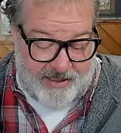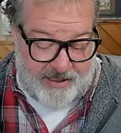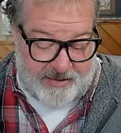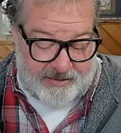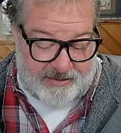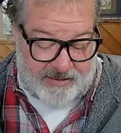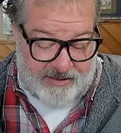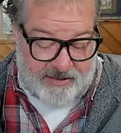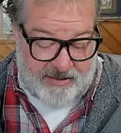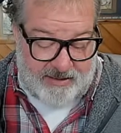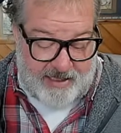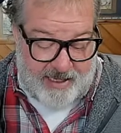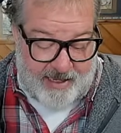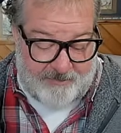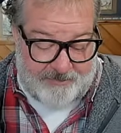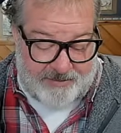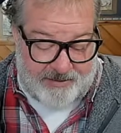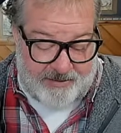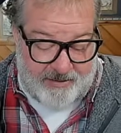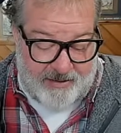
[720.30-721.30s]
and
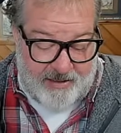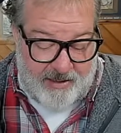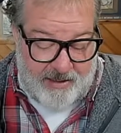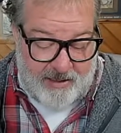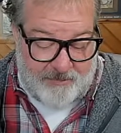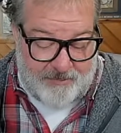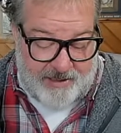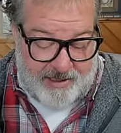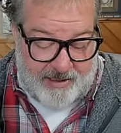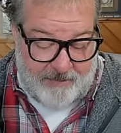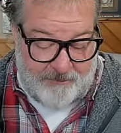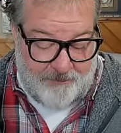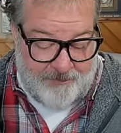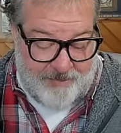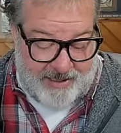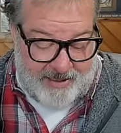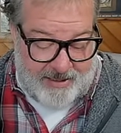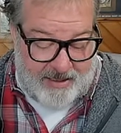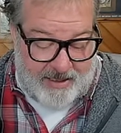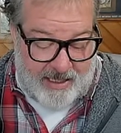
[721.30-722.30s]
slept. But at
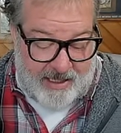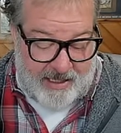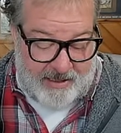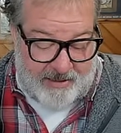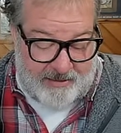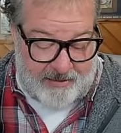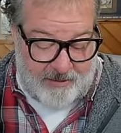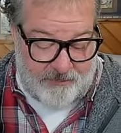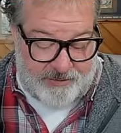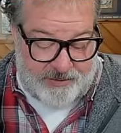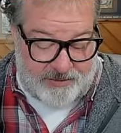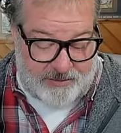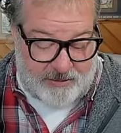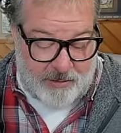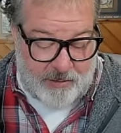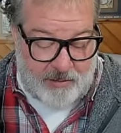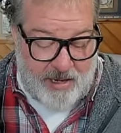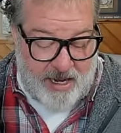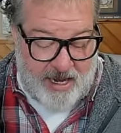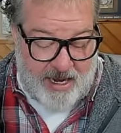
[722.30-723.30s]
midnight there was a
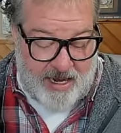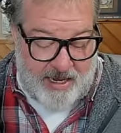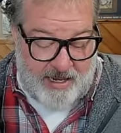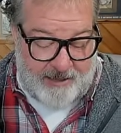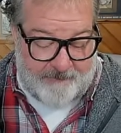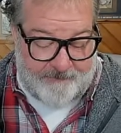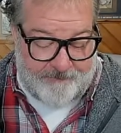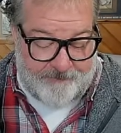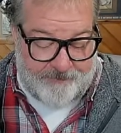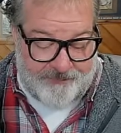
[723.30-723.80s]
cry,